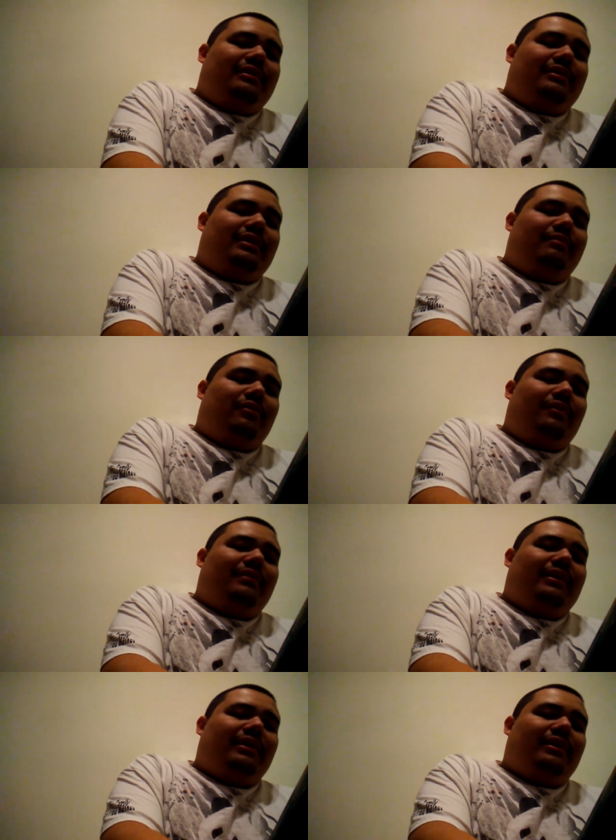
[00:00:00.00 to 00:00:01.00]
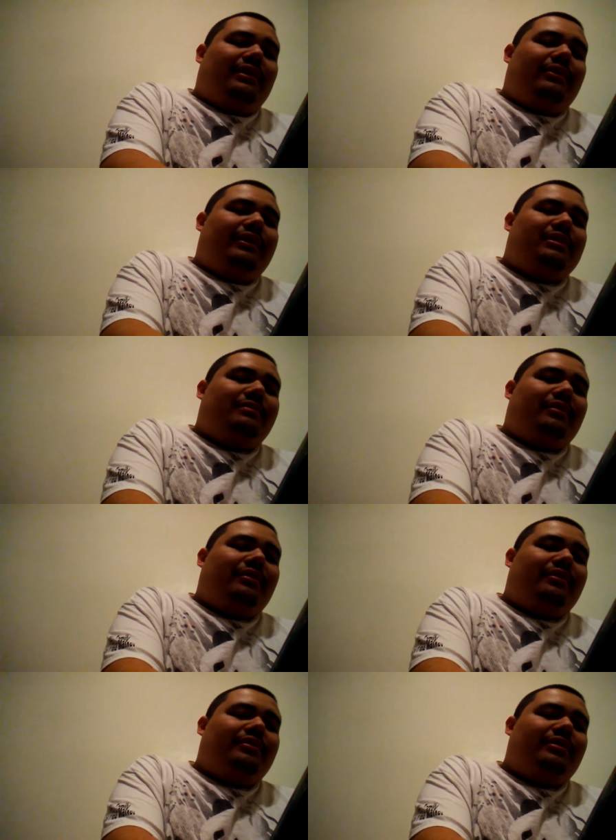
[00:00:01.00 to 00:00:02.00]
see more of the hilarious
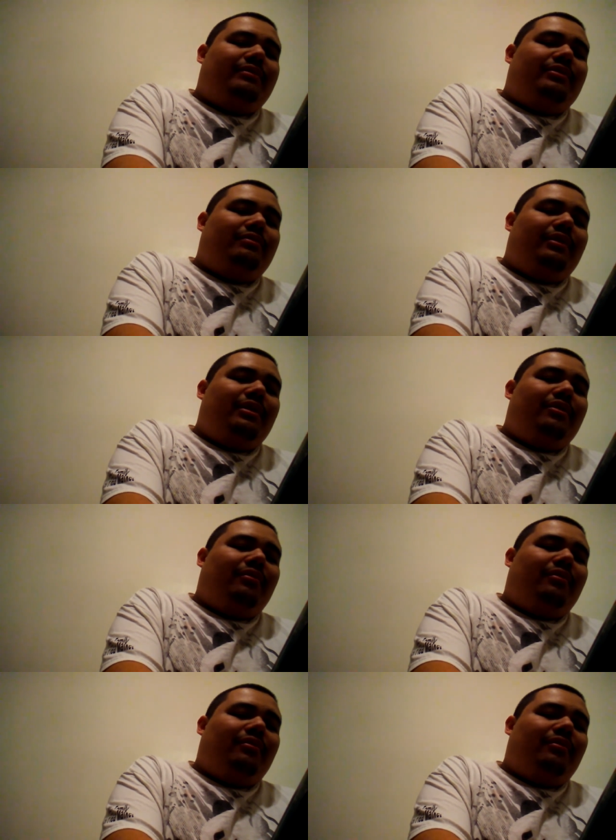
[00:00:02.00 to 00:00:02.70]
partnership between